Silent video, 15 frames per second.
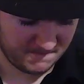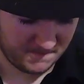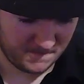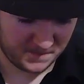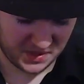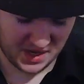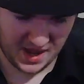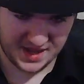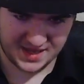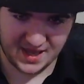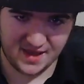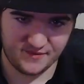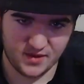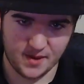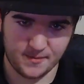but I
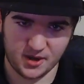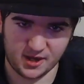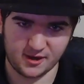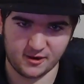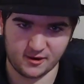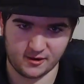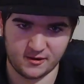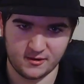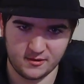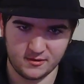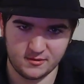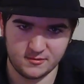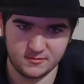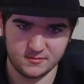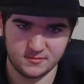gave up on her.
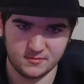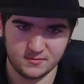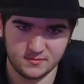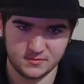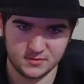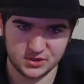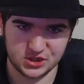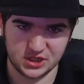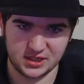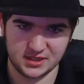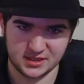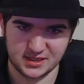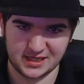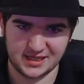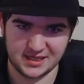She
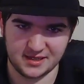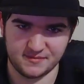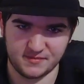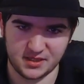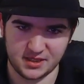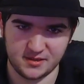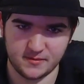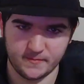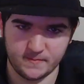needed me.